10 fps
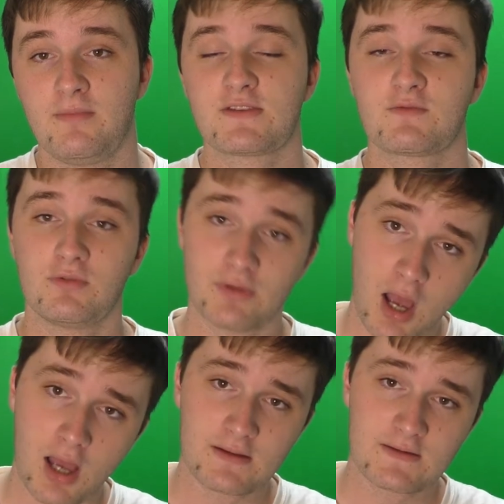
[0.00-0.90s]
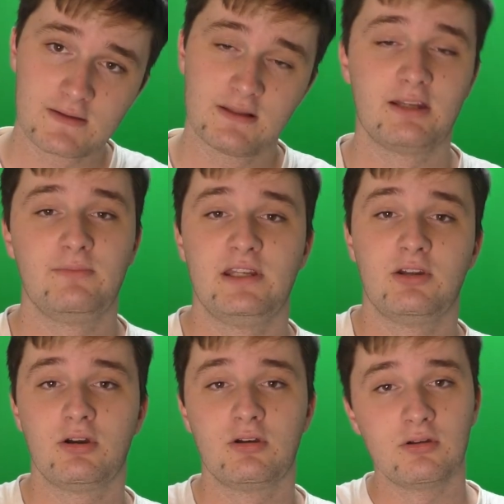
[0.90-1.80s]
That's real nice. Letting me
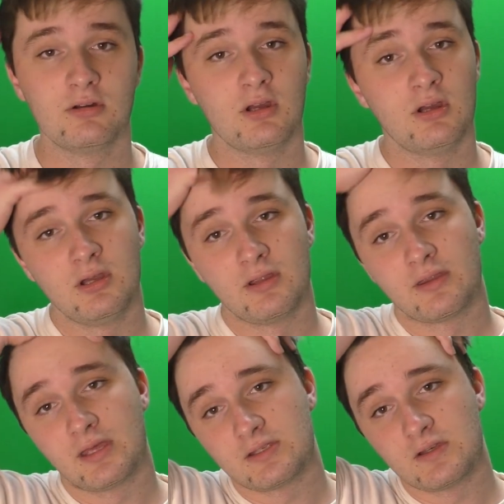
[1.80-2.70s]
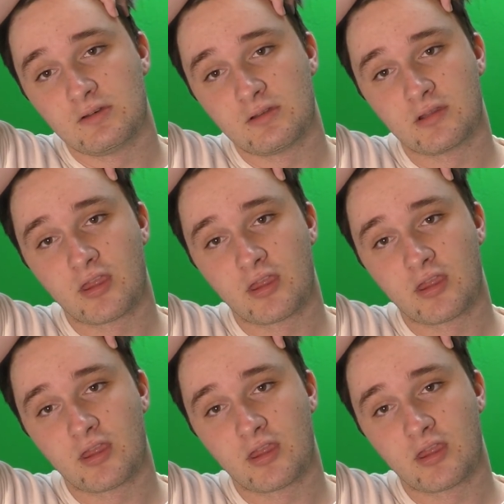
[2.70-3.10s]
know that you're